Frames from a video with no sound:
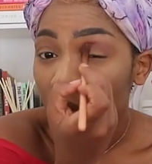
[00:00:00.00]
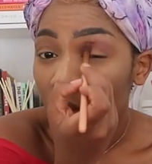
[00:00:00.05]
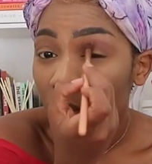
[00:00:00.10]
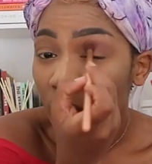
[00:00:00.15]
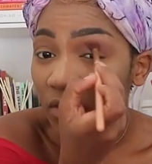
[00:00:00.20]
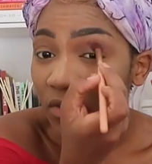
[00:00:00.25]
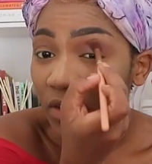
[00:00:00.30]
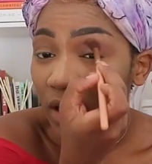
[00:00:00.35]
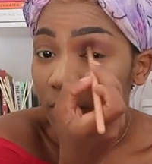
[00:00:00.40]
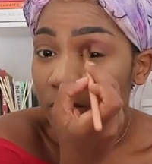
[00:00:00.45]
you
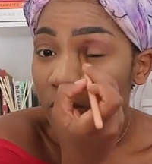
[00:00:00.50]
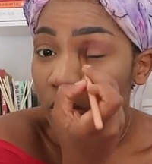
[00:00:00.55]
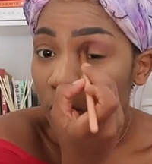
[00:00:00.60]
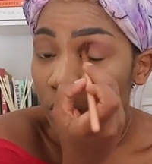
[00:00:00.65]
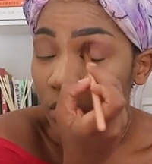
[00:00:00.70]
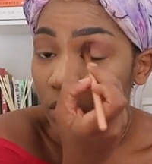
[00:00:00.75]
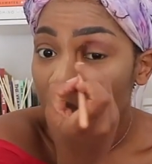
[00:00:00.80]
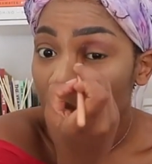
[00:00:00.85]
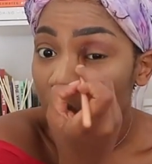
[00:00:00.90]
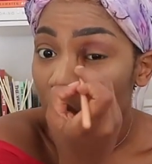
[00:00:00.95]
have
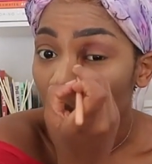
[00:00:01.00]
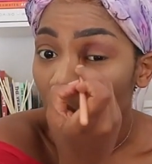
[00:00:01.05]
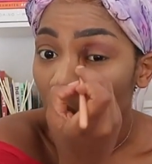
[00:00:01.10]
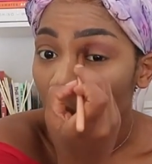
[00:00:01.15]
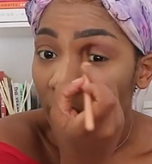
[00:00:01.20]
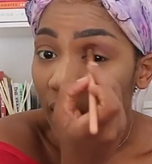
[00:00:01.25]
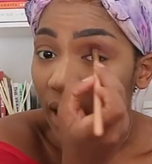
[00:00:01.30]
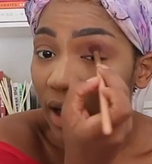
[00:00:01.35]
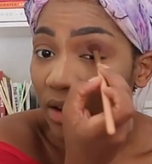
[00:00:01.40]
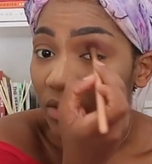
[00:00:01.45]
absolutely no
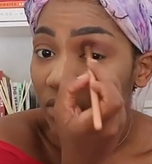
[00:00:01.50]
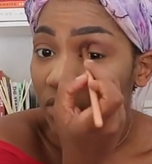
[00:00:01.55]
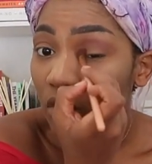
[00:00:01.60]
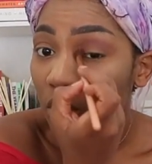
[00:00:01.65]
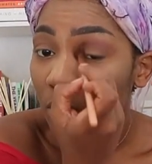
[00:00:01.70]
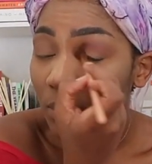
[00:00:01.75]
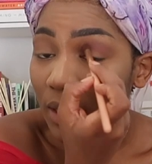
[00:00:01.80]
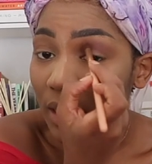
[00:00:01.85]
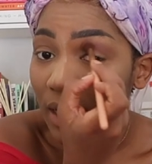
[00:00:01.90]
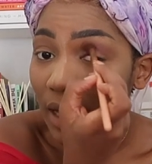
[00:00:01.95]
love.
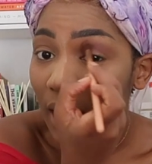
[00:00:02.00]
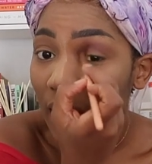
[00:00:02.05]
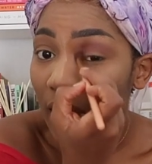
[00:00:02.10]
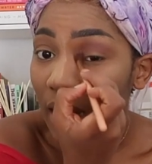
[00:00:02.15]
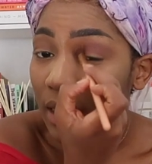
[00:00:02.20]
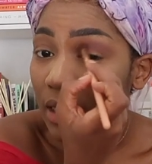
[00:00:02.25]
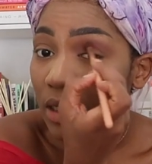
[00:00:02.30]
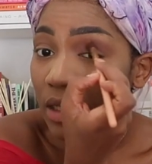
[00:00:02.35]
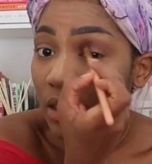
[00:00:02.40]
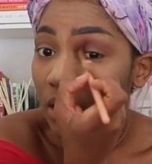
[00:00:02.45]
Oh my
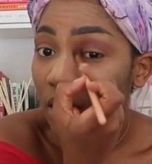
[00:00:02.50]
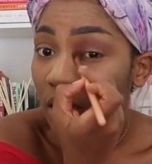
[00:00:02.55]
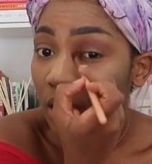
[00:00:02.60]
god,